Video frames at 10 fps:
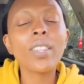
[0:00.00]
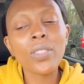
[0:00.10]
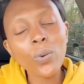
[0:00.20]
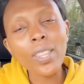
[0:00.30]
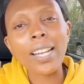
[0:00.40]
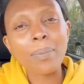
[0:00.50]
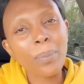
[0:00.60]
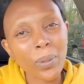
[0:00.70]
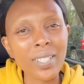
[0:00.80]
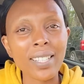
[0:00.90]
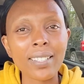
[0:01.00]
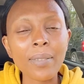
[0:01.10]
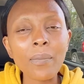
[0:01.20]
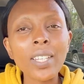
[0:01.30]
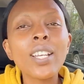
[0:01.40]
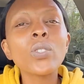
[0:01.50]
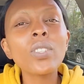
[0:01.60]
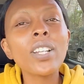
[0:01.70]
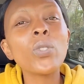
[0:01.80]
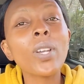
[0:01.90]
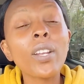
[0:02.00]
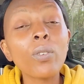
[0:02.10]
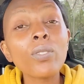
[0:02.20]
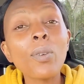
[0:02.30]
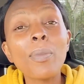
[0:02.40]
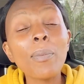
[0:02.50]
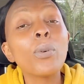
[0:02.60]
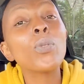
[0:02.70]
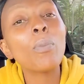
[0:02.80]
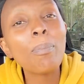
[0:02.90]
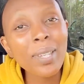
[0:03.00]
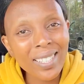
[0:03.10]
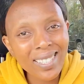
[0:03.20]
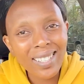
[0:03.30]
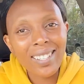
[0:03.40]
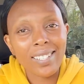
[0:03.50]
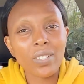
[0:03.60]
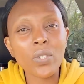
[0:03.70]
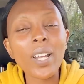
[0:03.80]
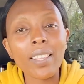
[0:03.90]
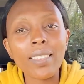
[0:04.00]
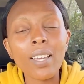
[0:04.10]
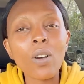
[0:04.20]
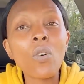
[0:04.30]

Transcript: through that process so that you can also be able to build the strength